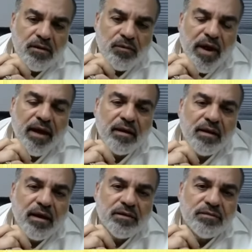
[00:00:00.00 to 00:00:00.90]
rank
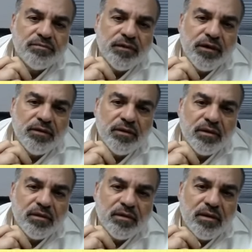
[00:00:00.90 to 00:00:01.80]
that you
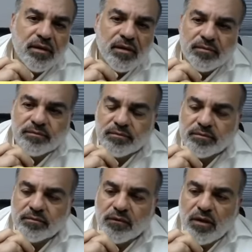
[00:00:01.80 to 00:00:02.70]
can
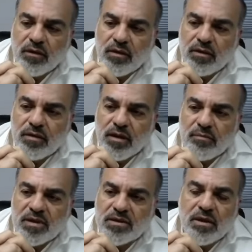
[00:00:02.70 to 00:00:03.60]
earn
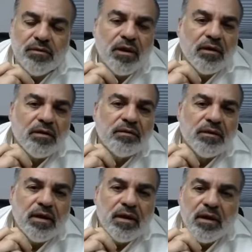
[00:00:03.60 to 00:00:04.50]
and bestowed on,
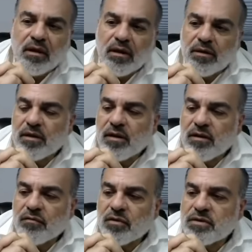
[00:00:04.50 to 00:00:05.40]
at the
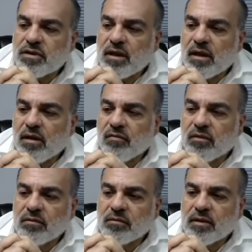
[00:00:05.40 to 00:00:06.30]
university
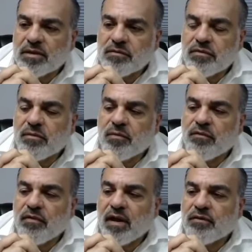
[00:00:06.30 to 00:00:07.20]
level. As a full
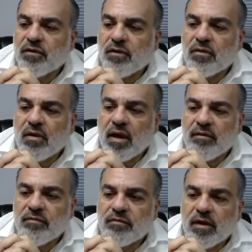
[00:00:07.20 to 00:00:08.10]
professor, I
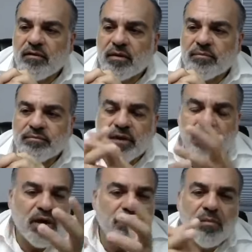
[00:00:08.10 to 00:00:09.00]

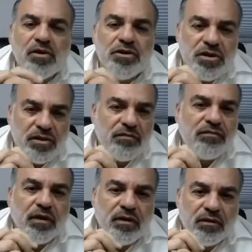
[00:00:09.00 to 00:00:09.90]
publish in the
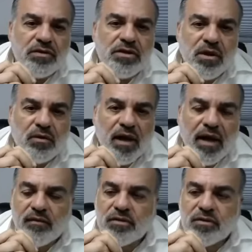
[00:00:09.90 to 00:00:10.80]
field, so I
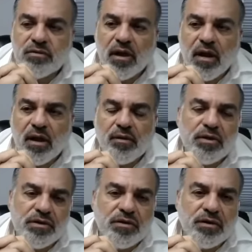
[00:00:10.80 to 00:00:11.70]
have to do a lot of
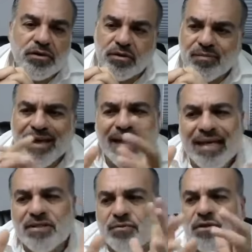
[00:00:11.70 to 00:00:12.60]
research. And my
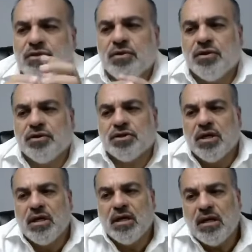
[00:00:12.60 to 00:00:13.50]
latest research
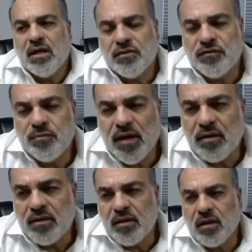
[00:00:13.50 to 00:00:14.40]
has
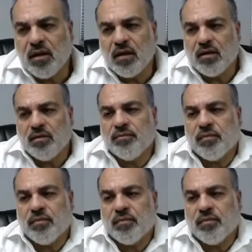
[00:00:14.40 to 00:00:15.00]
been on